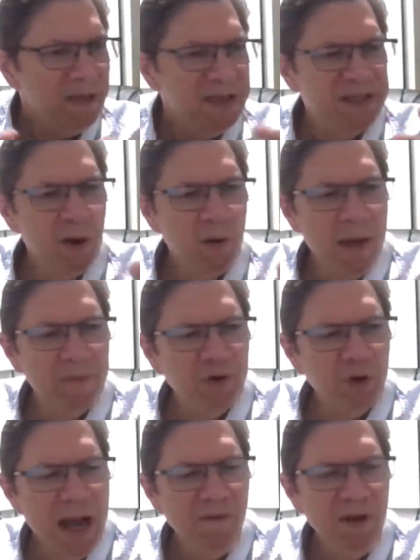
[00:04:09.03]
so I'm
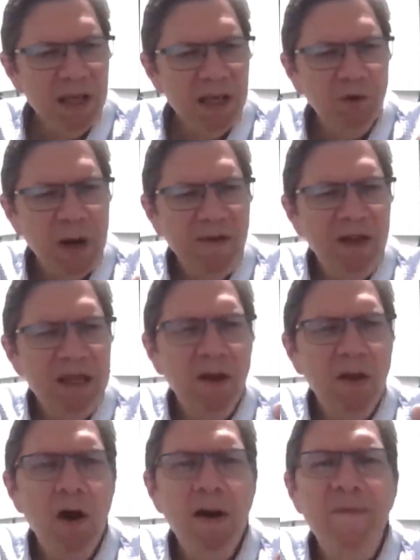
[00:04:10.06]
traveling, I'm traveling
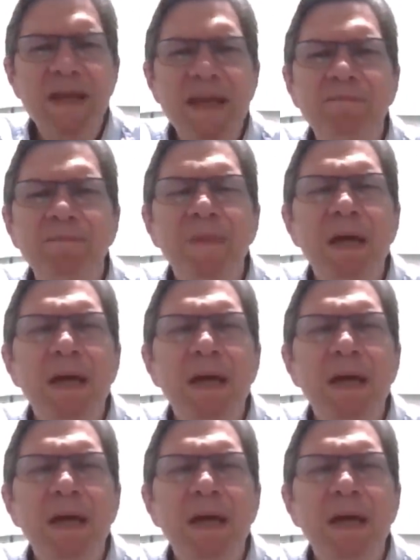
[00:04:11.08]
along, and then